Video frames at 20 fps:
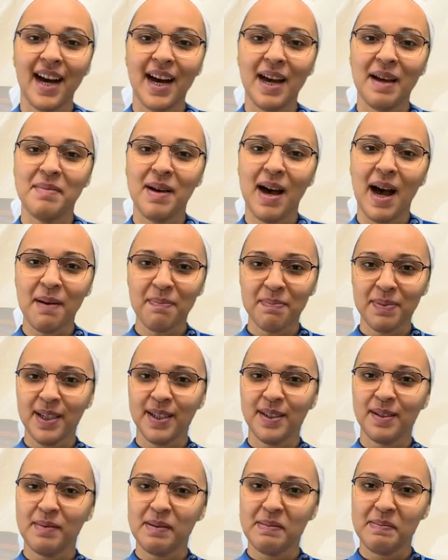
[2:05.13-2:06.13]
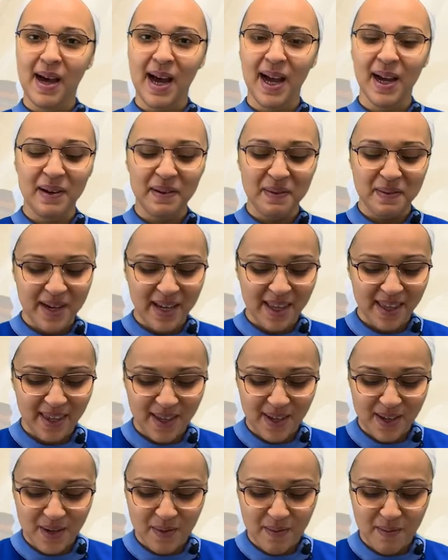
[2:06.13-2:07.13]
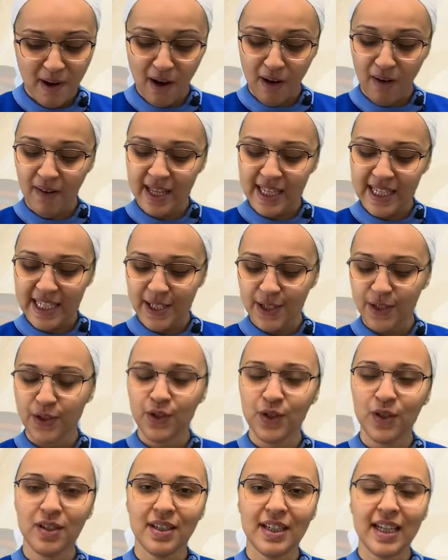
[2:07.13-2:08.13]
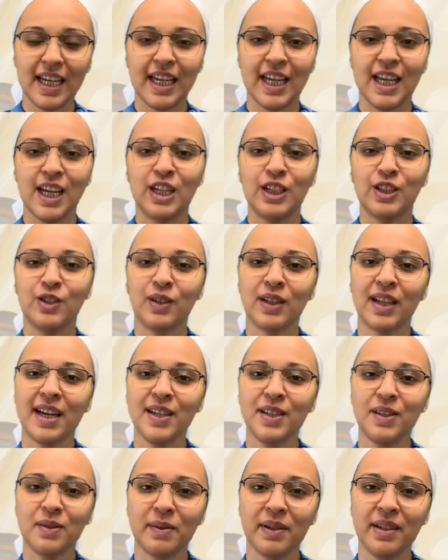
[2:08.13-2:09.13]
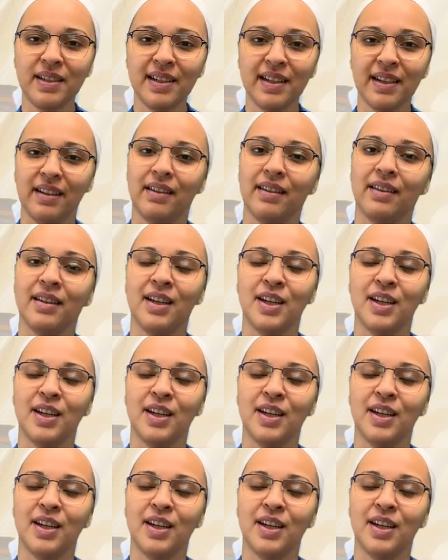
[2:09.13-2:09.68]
I'm happy to be back with you all on this Tuesday, July 20th,